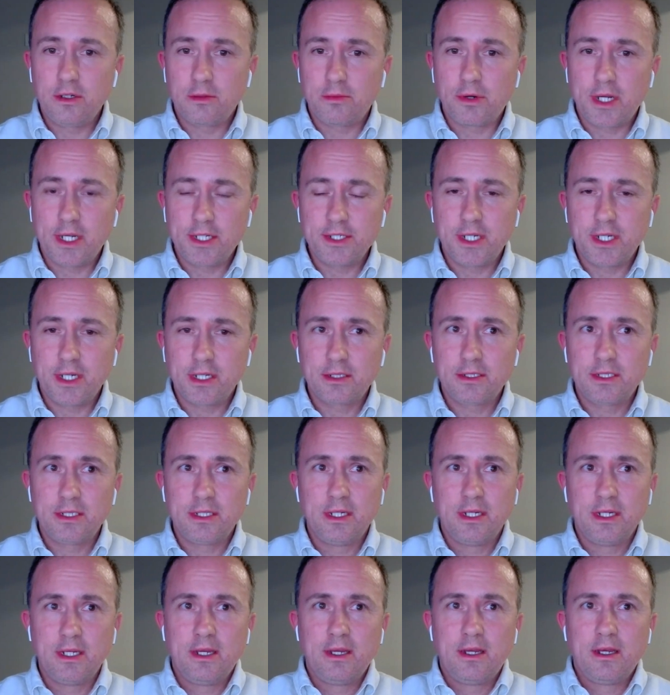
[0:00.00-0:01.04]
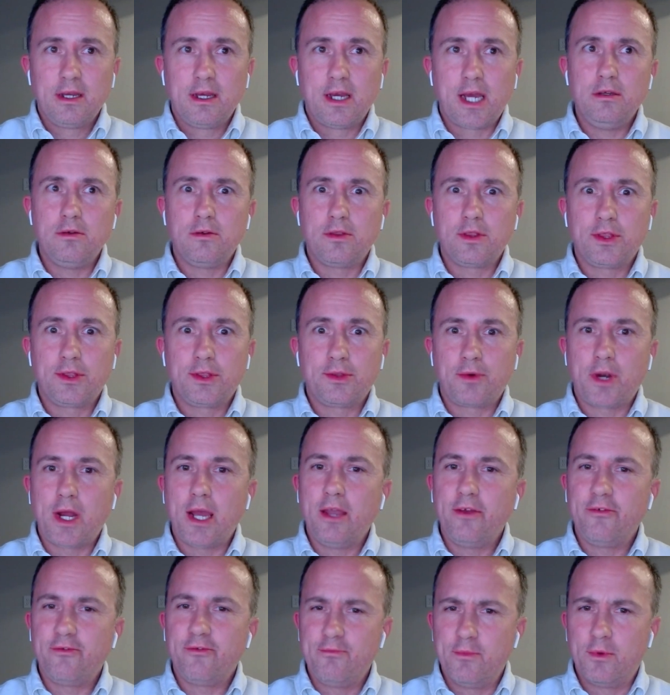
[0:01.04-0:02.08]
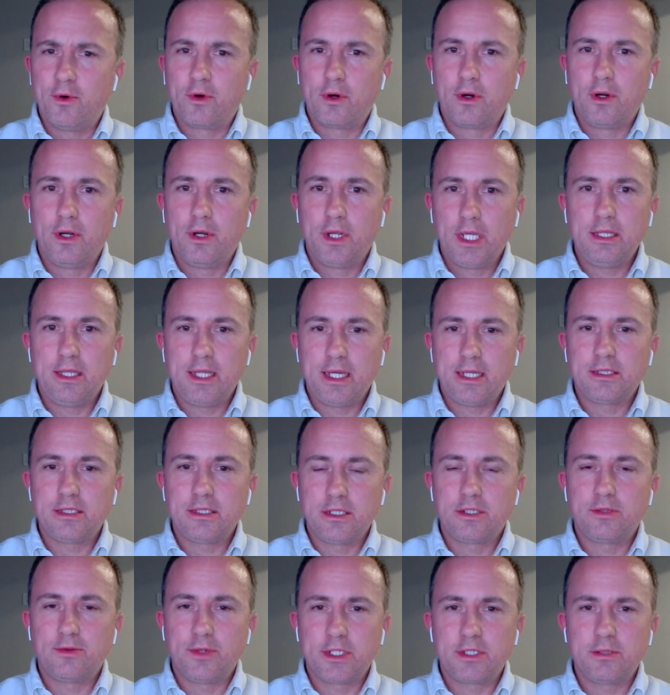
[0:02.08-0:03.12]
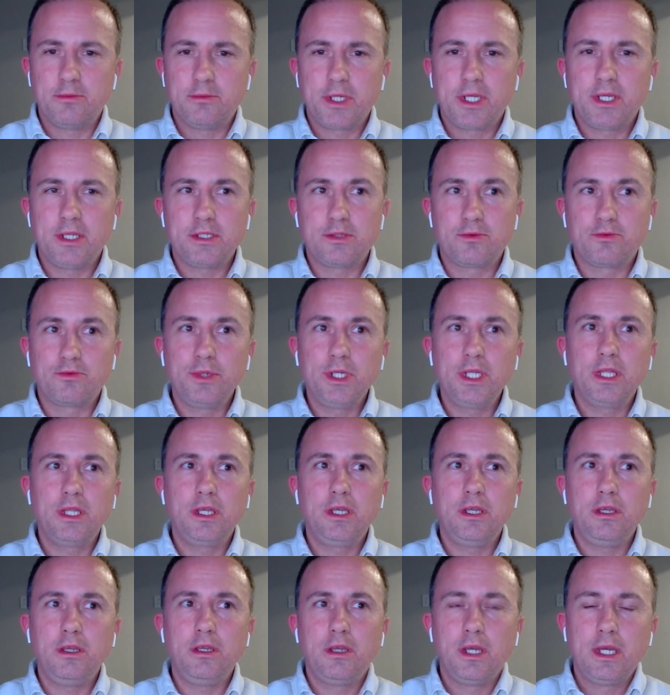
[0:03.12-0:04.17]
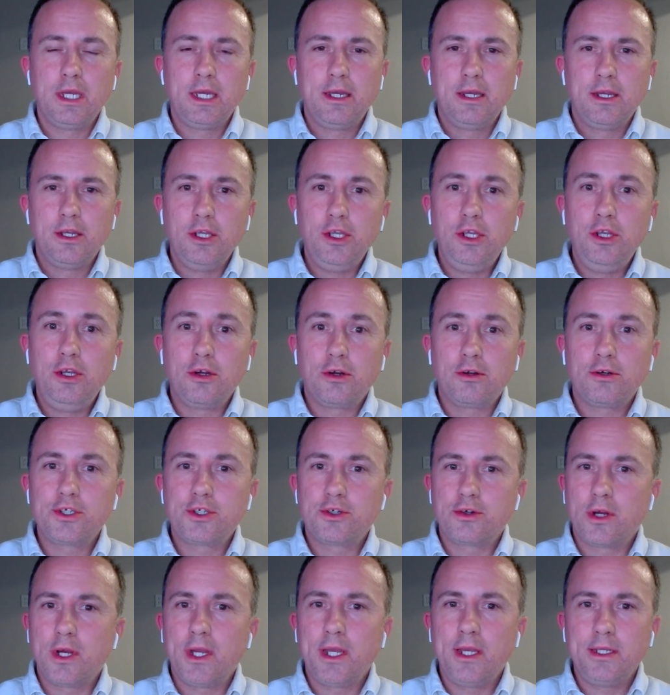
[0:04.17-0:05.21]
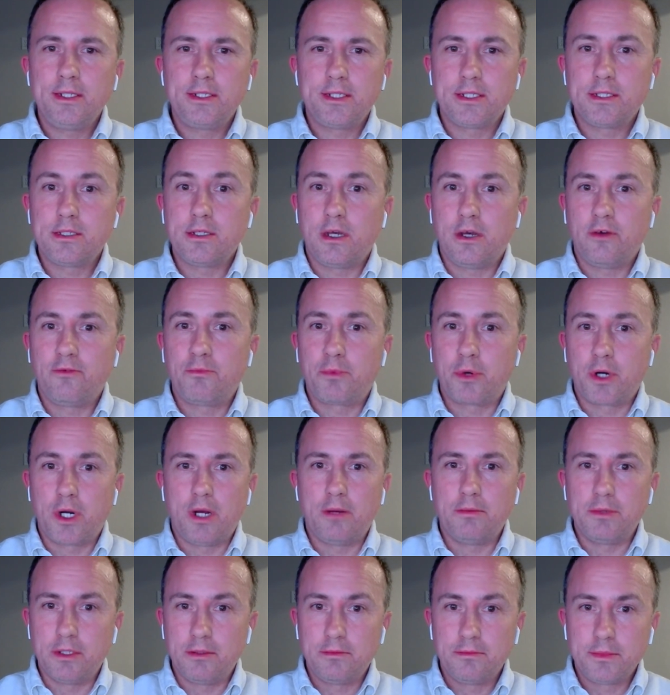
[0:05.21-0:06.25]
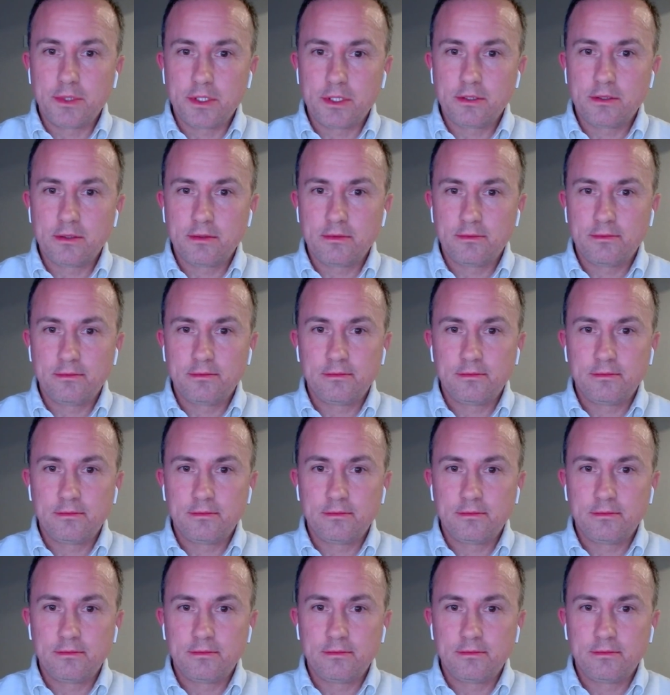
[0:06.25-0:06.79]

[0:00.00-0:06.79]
your project, you thrive more in that situation, because really you're trying to solve problems